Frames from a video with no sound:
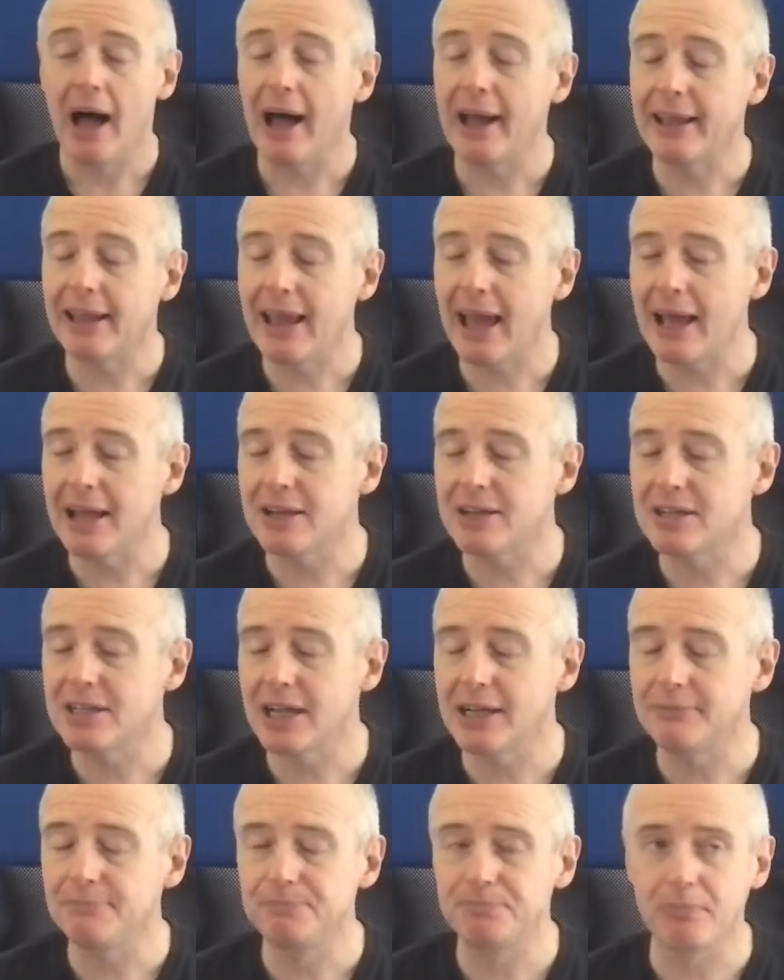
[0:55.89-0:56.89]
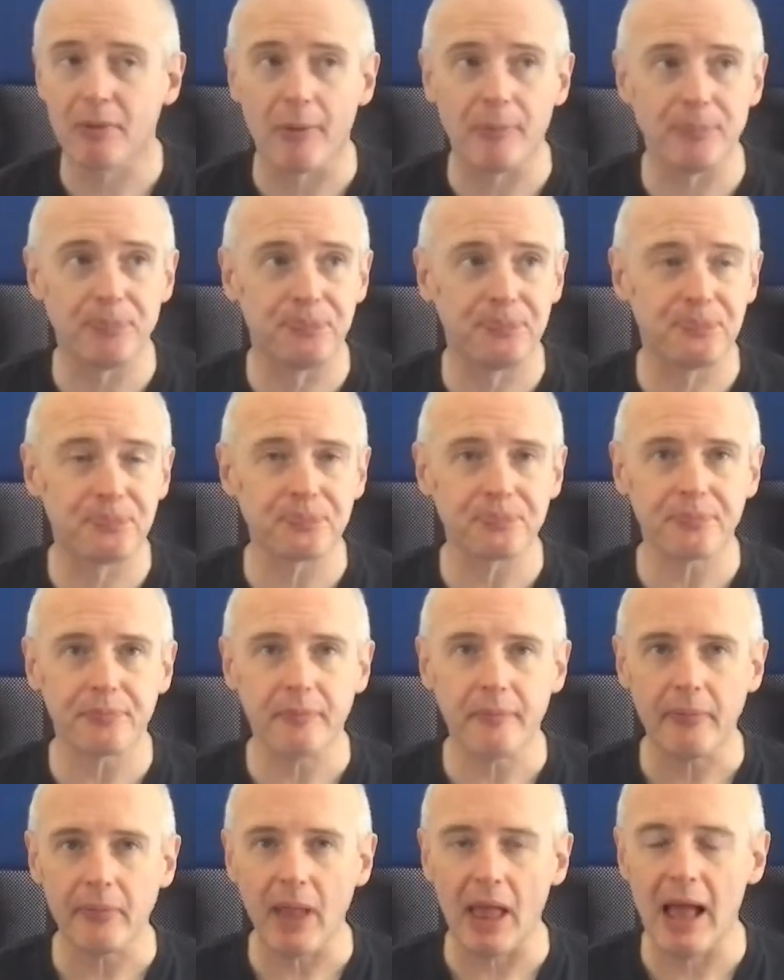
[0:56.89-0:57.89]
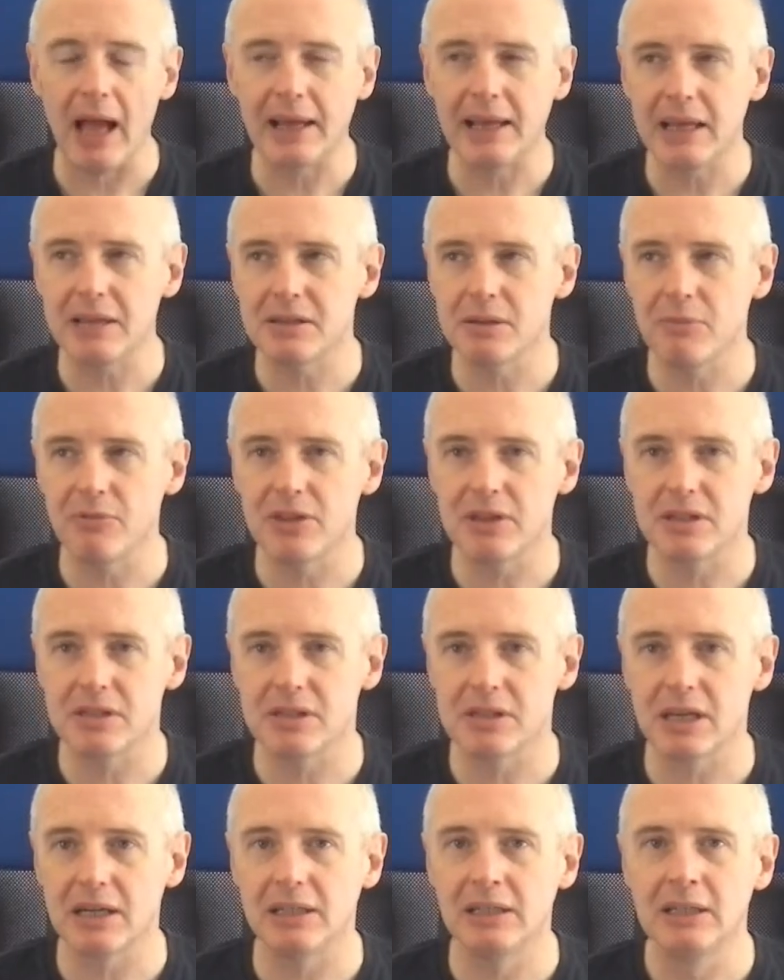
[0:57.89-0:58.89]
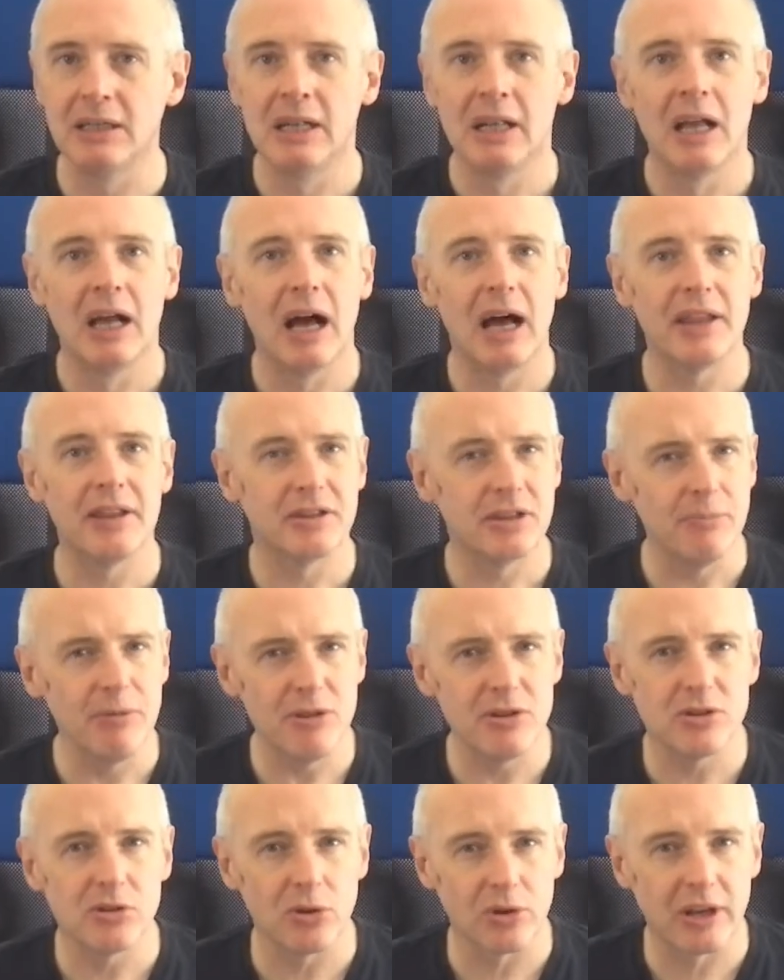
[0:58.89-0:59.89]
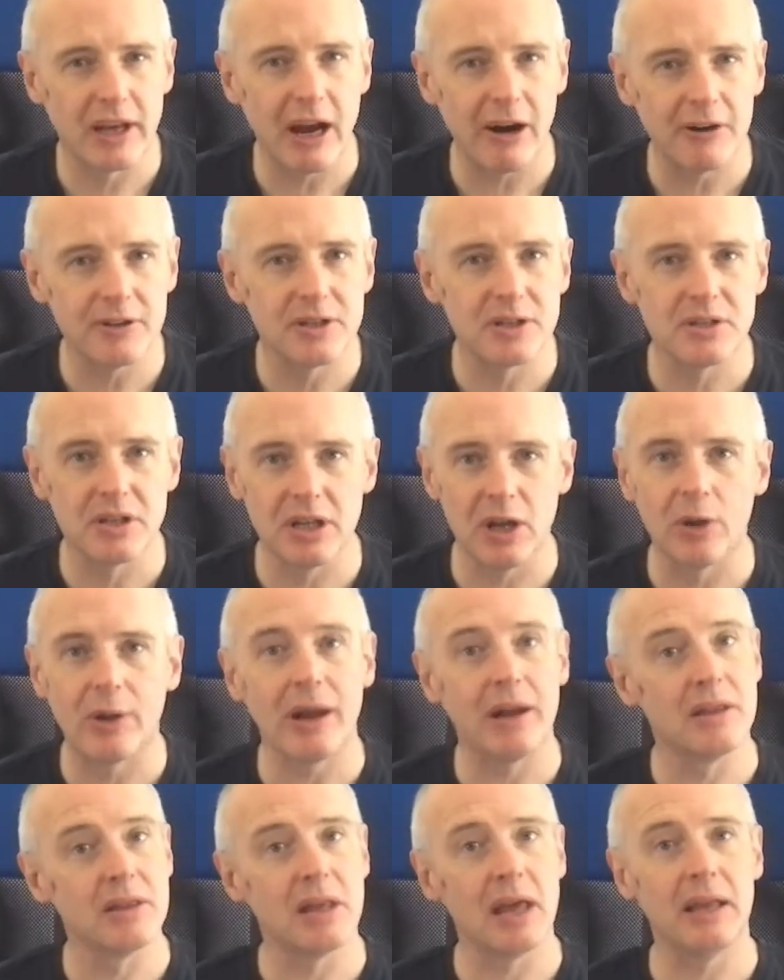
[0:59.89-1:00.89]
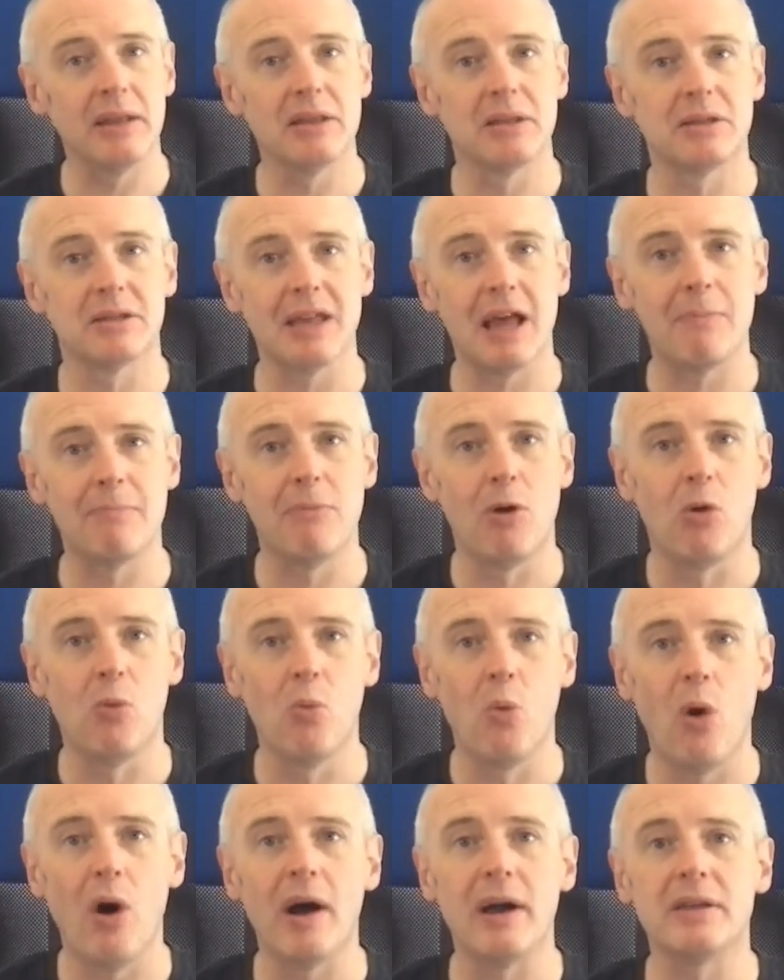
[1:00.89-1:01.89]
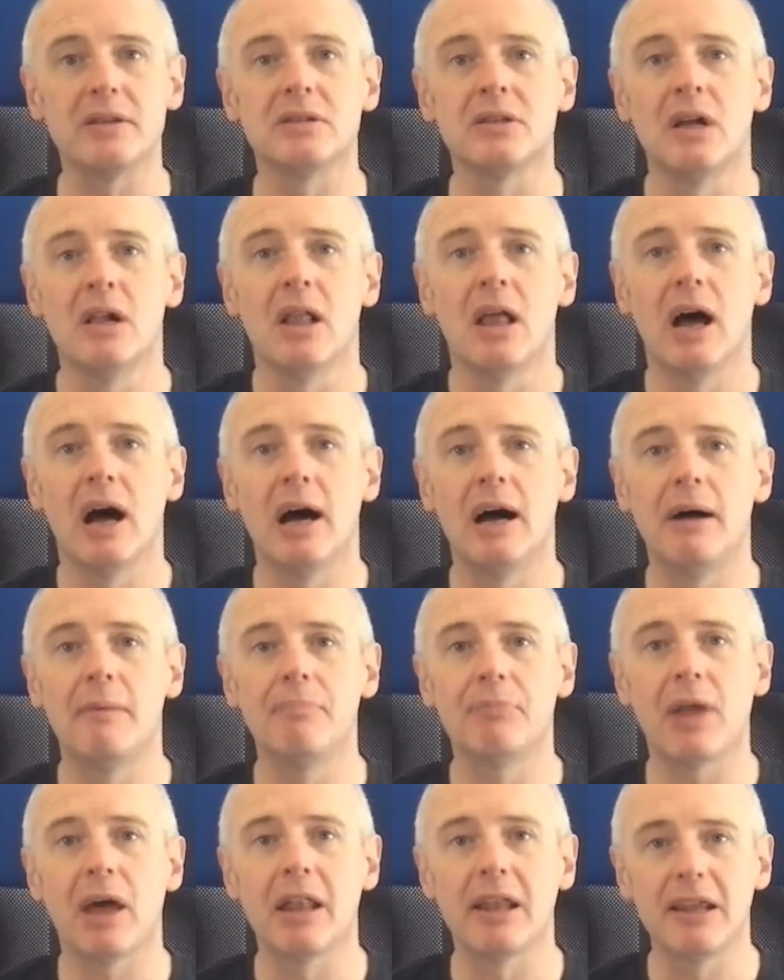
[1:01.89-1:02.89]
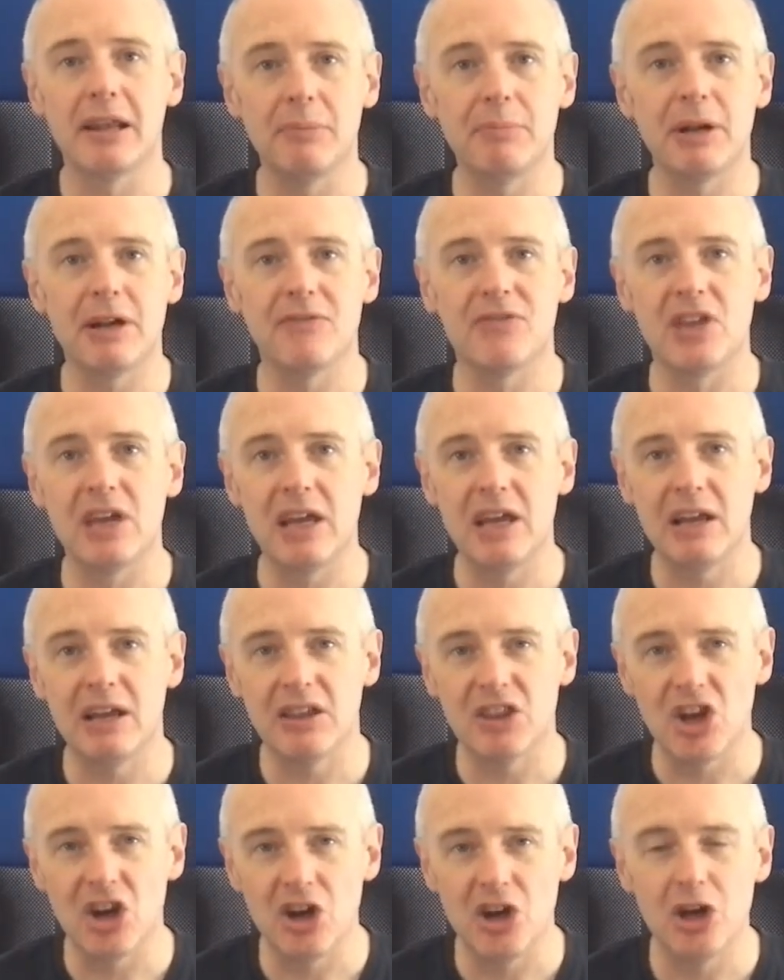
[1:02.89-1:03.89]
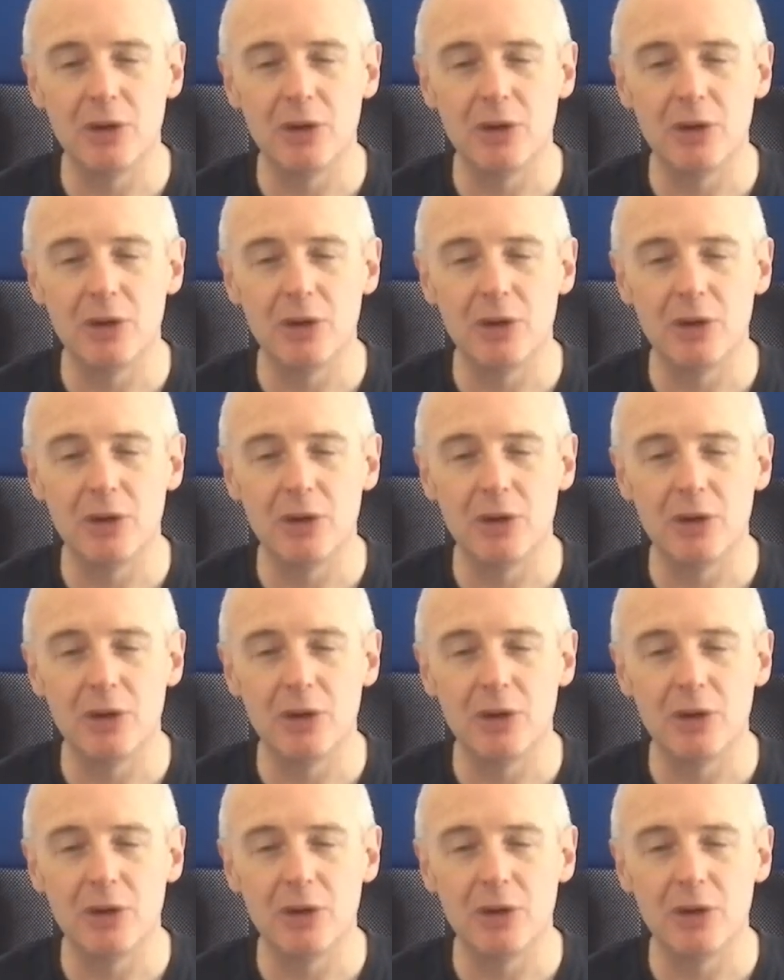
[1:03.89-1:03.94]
I get um, I get some of this, uh, uh, some of the sort of characters that you get in in the Saint-Mont Whites, um, a little bit of the the